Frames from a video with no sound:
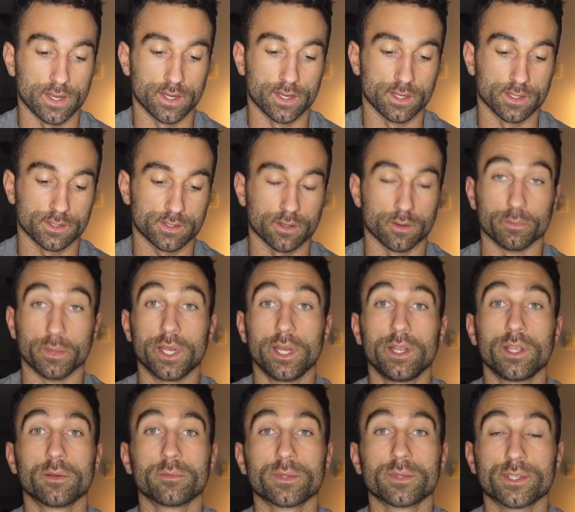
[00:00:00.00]
is a
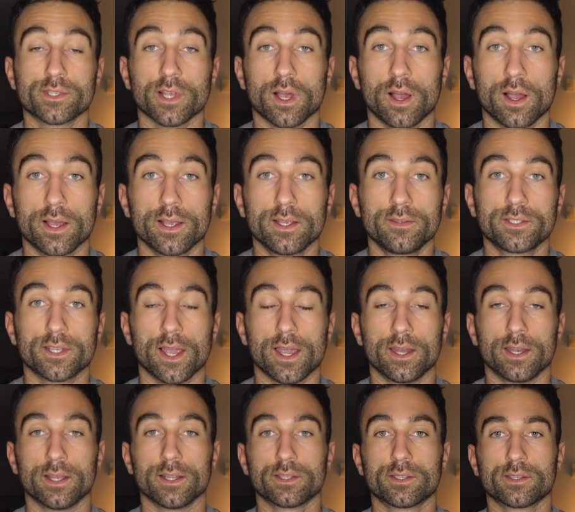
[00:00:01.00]
medium size
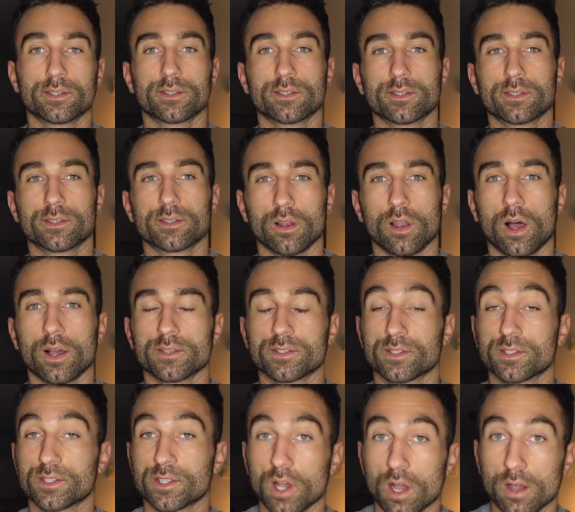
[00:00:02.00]
and it's a lot
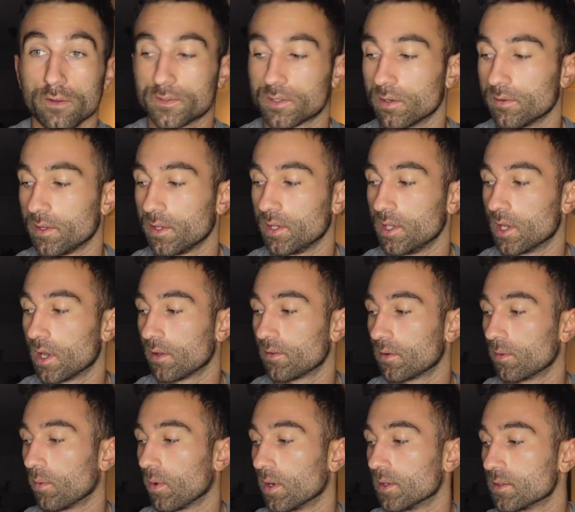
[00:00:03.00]
softer than the
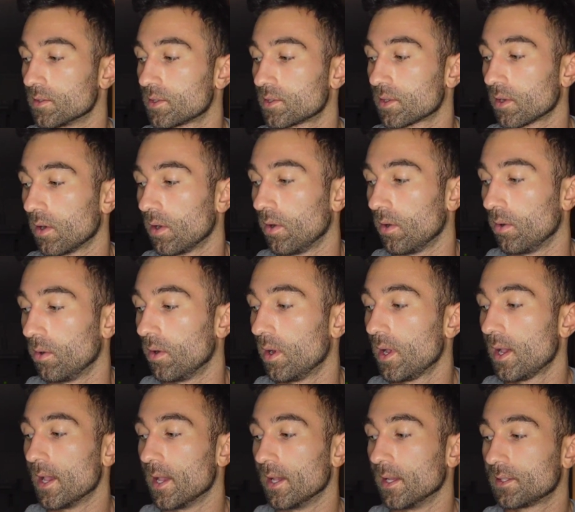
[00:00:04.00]
other ones, so
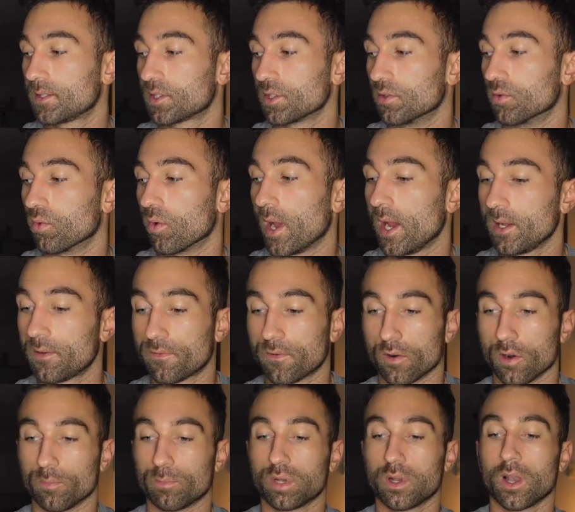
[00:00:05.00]
it's great
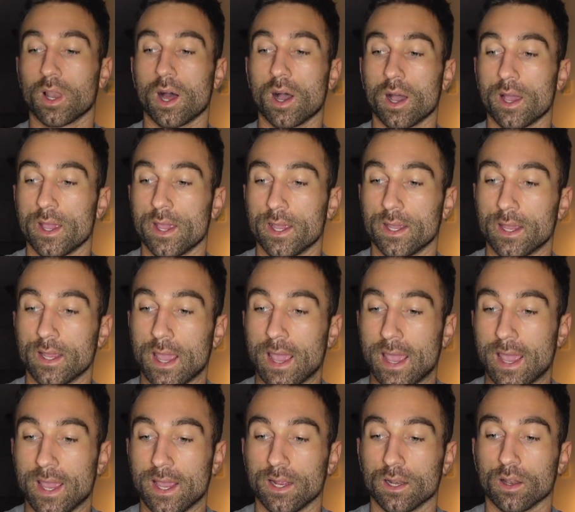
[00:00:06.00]
for applying
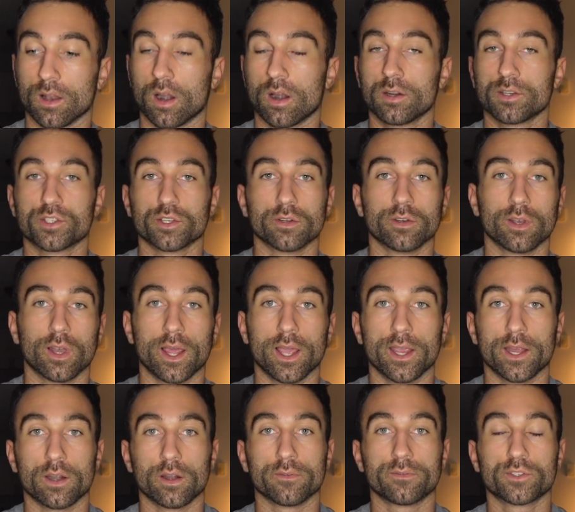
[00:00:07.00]
a larger
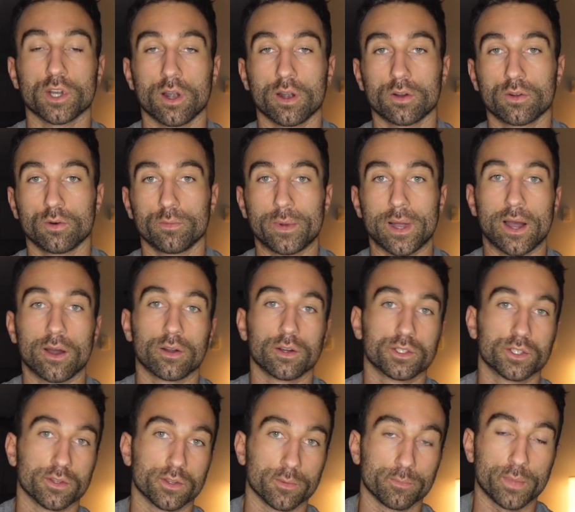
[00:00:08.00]
layer of charcoal powder
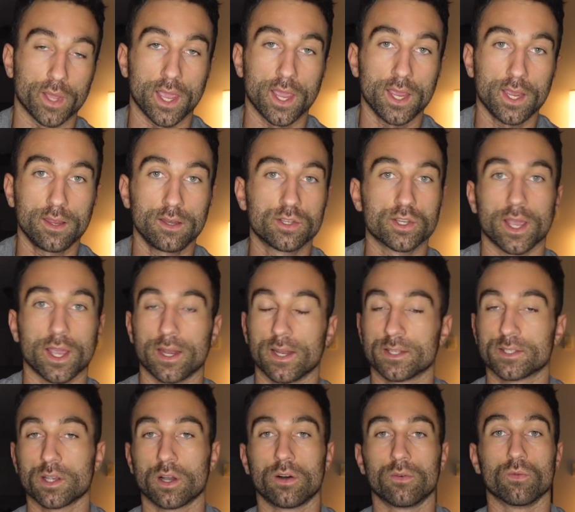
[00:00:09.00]
to the page, and
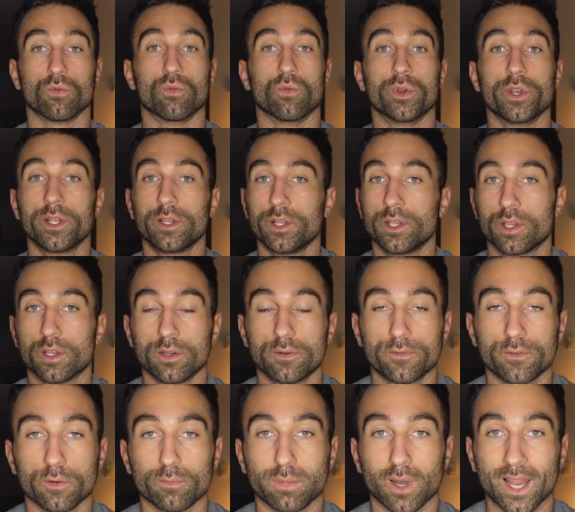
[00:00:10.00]
it's really good
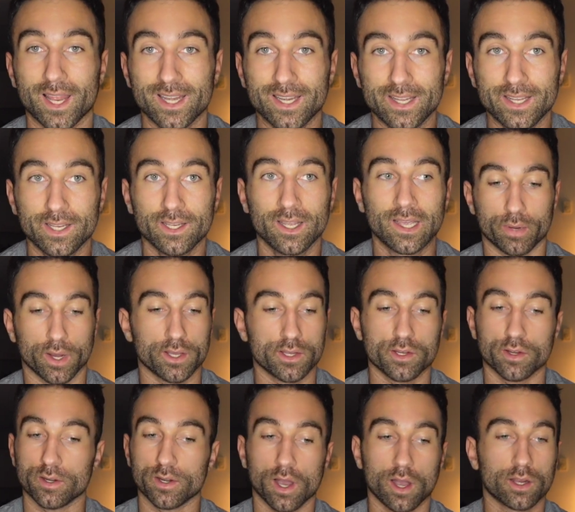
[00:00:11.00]
for blending, but
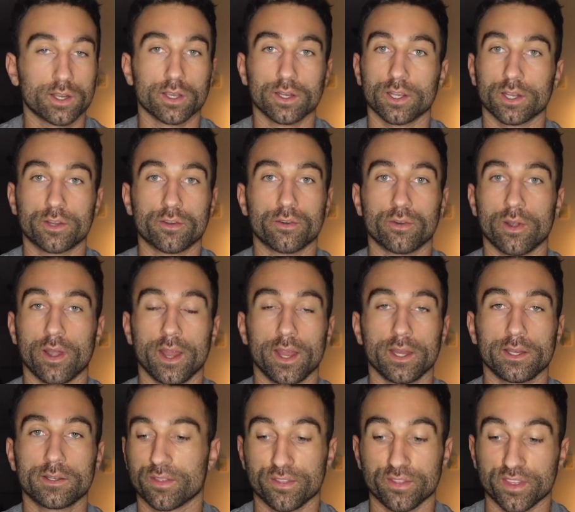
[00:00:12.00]
you're not going to
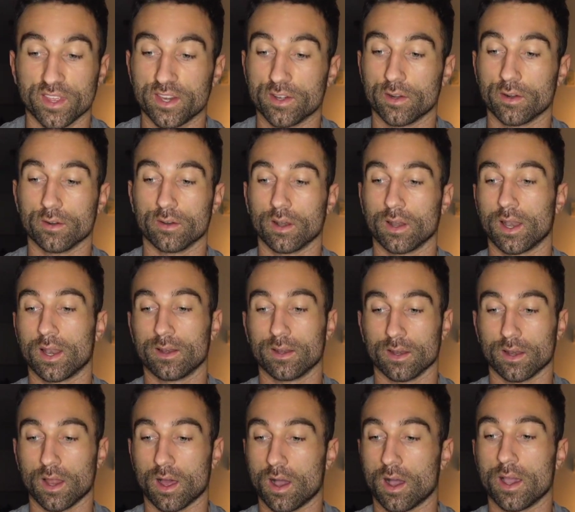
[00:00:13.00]
create thinner
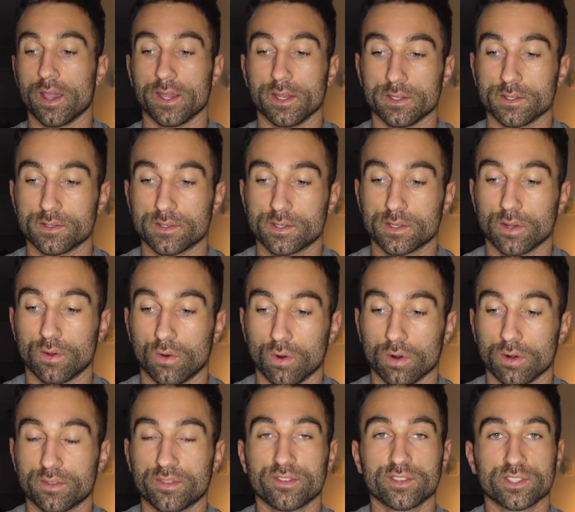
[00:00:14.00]
lines
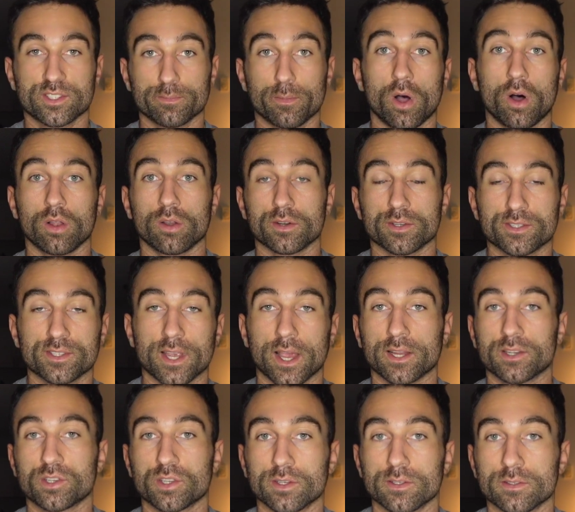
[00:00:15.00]
or smaller
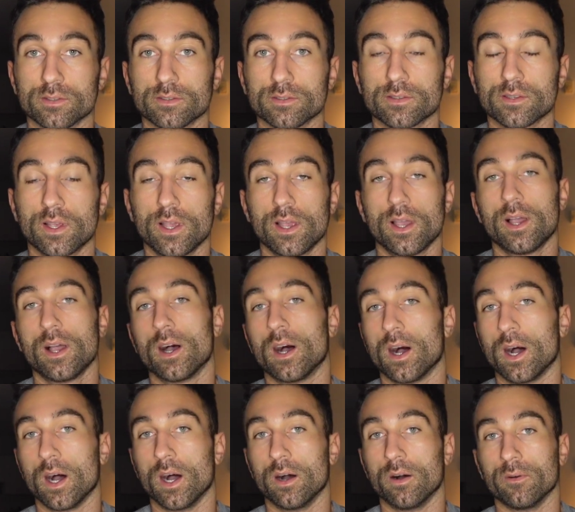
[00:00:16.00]
sections
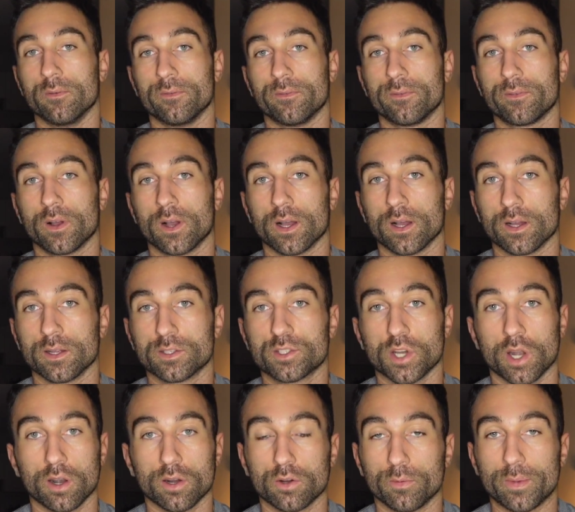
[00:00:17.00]
of
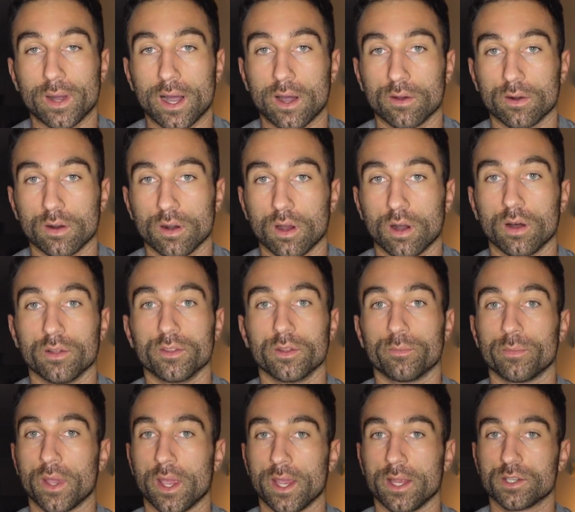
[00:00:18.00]
charcoal powder on the
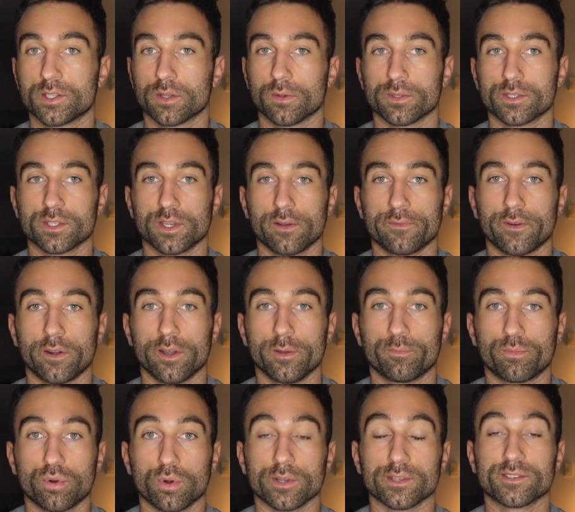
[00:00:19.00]
page. So it's not very
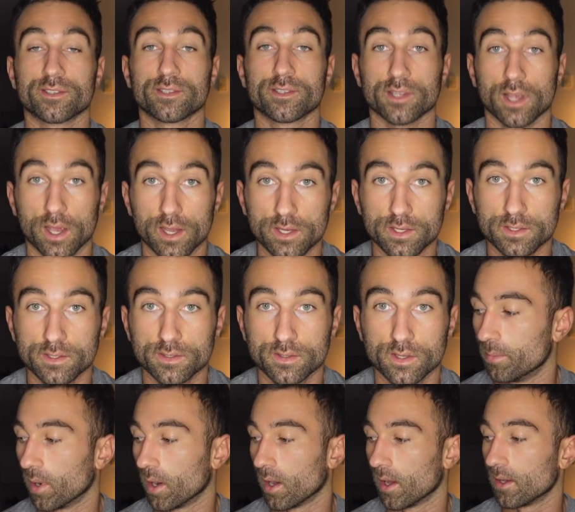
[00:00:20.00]
precise,
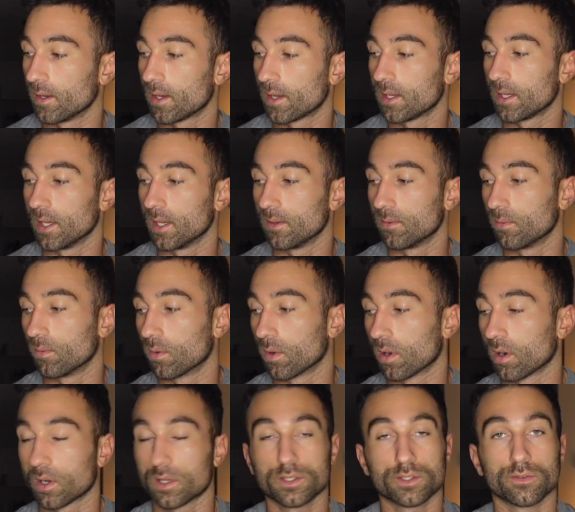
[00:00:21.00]
but it
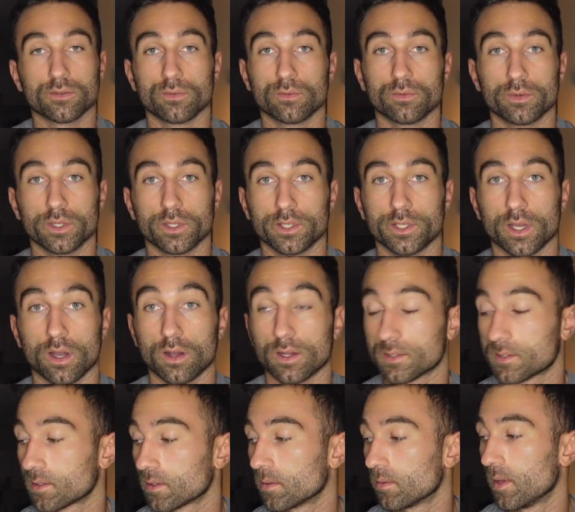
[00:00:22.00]
works really
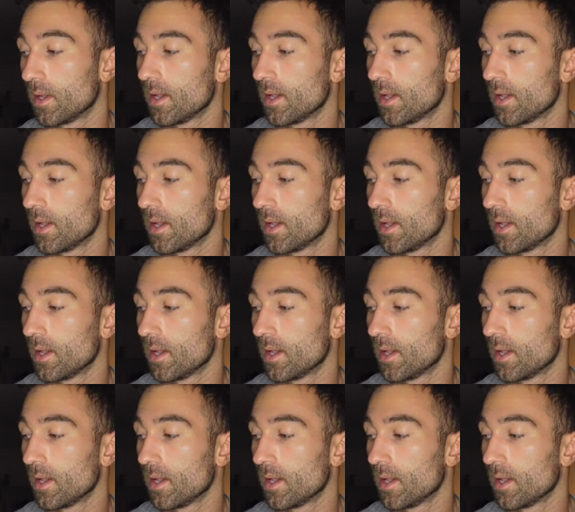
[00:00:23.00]
awesome.